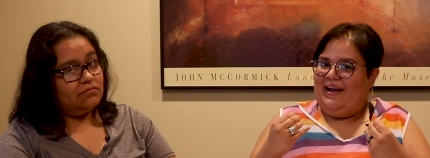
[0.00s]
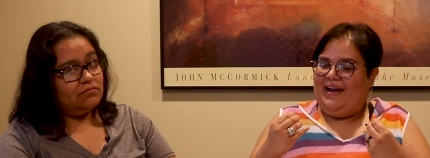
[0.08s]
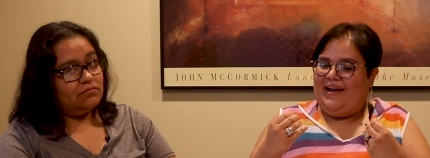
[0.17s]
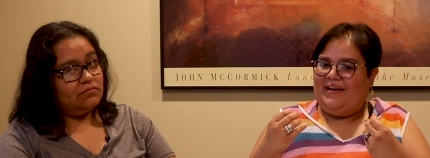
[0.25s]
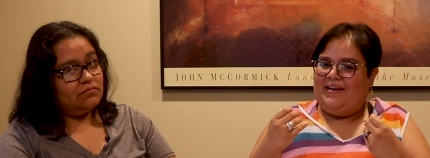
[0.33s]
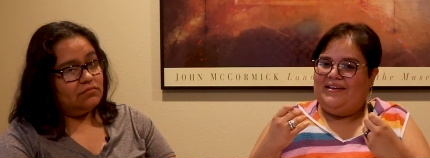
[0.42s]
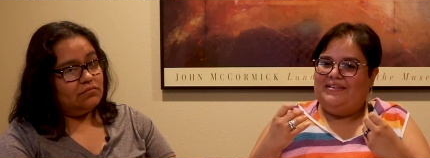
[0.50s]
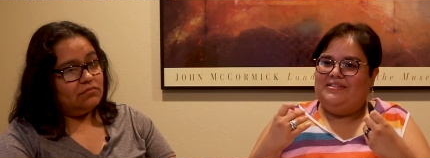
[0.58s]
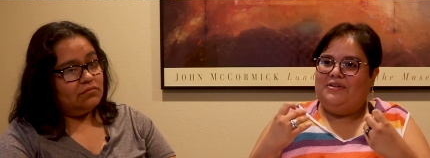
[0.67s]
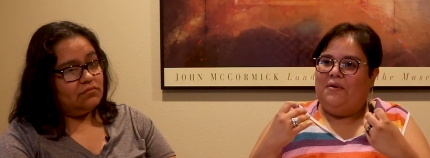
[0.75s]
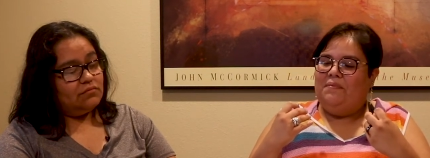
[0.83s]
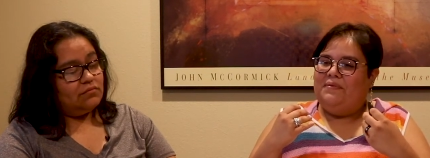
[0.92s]
Speaker 1: I
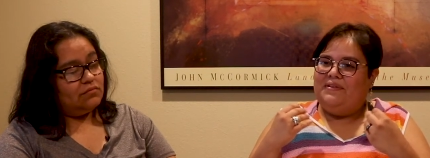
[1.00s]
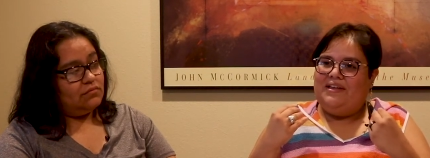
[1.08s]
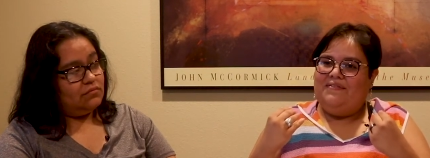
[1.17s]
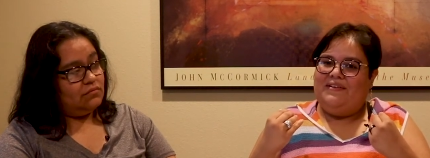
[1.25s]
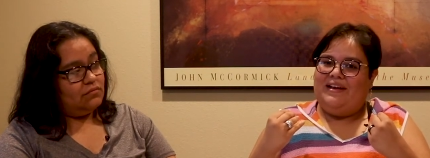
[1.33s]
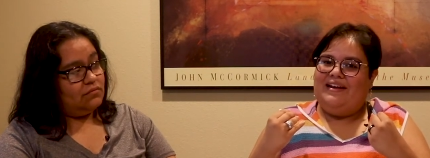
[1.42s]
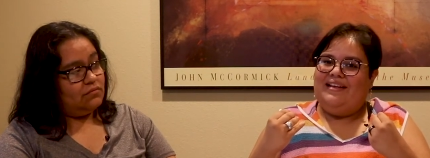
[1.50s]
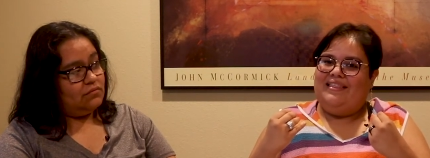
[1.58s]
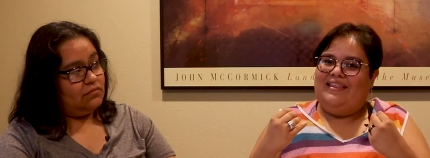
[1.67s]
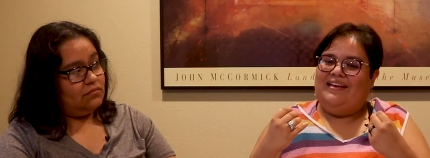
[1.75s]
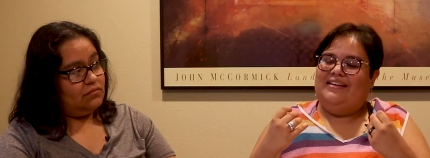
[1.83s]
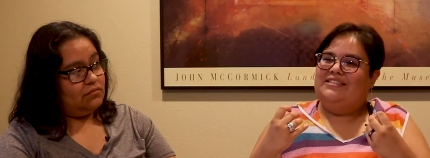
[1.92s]
don't believe in
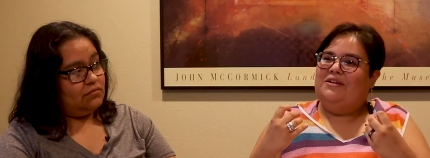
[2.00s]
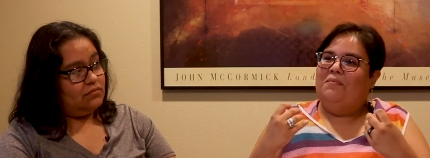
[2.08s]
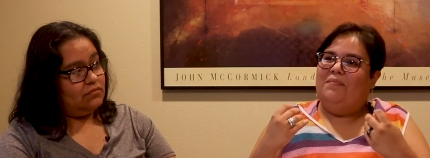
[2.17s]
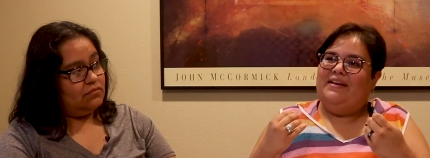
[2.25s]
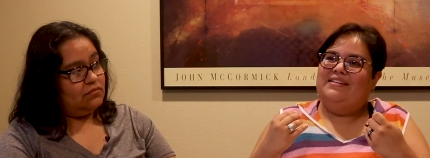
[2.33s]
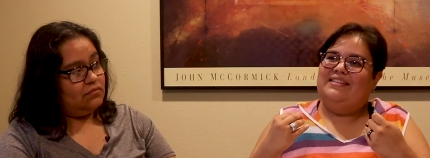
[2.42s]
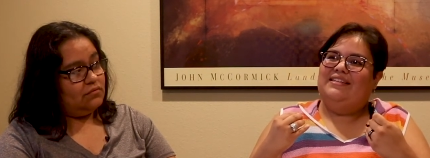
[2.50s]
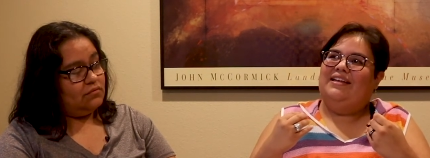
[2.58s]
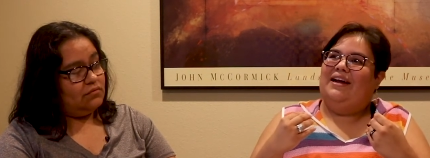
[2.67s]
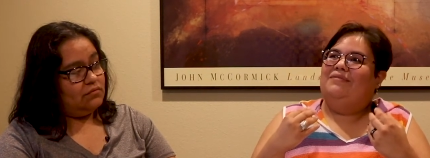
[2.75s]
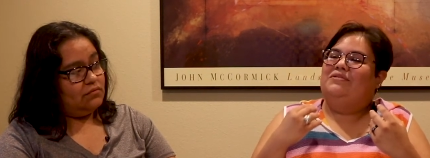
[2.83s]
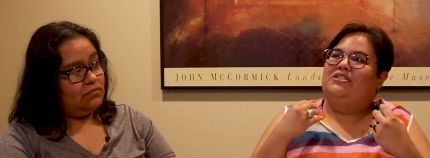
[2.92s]
anything. So basically,
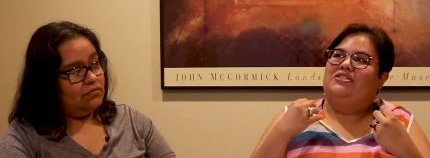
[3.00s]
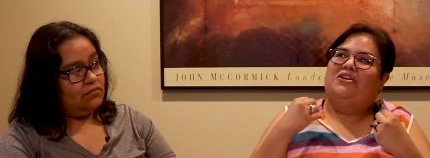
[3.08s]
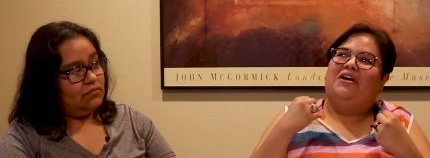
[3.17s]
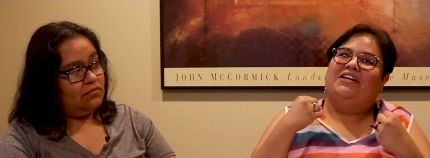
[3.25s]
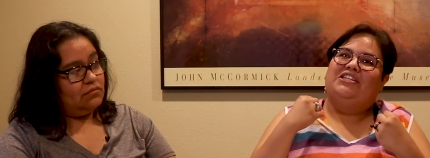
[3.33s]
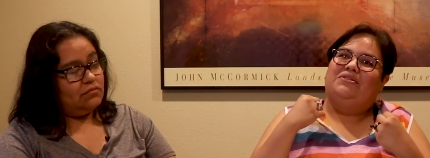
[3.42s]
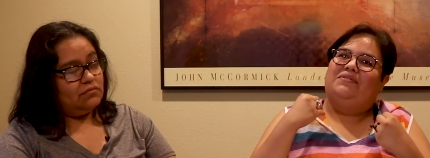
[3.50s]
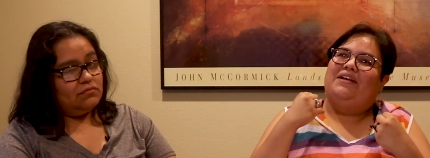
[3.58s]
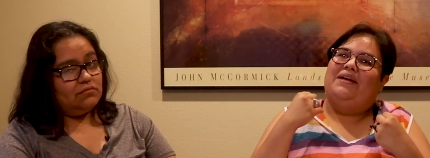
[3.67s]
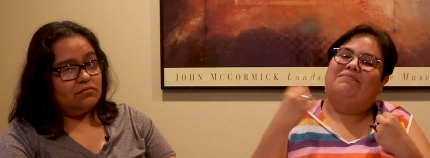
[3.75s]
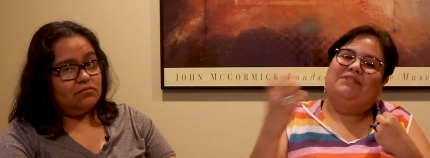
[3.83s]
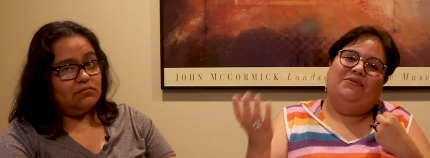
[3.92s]
I'm just talking to an
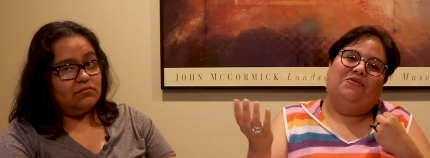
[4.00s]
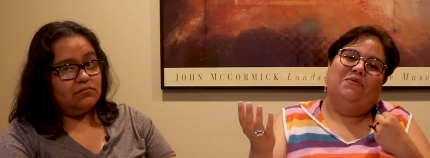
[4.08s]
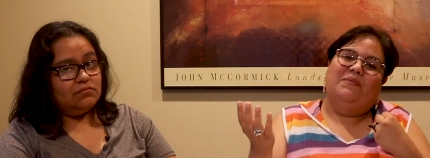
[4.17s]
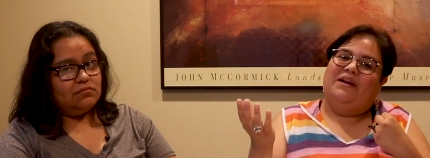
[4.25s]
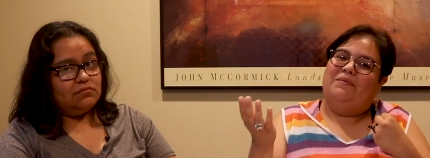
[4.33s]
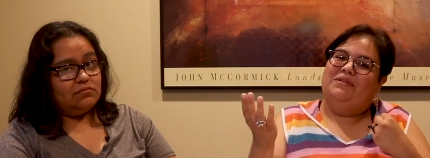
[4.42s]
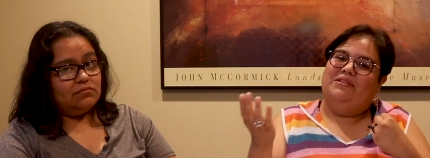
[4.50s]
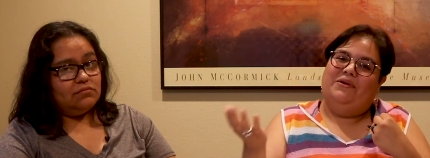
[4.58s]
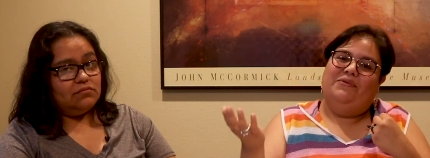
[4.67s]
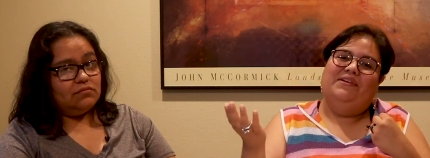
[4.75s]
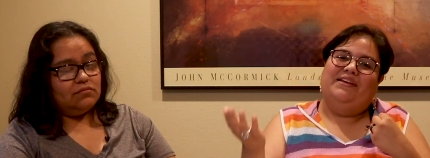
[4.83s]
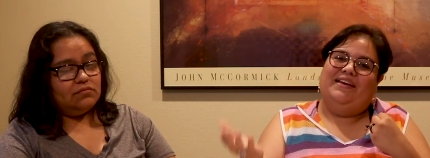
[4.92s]
empty room and I'm
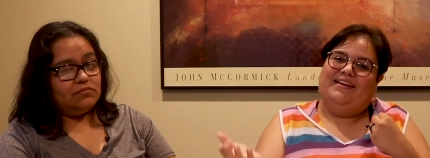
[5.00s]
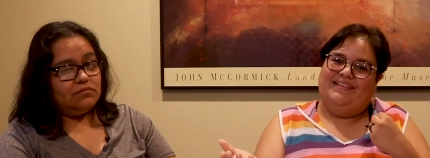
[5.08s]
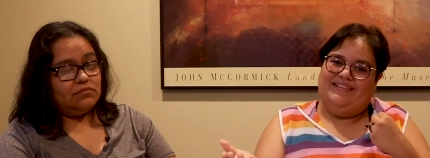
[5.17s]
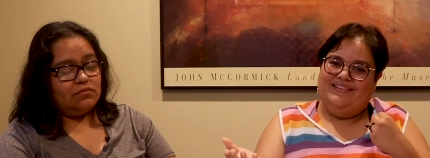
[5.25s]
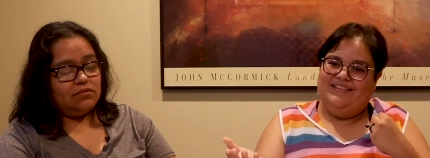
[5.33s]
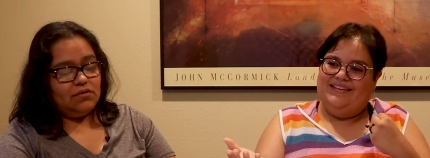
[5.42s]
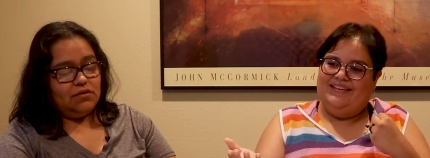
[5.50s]
alone again.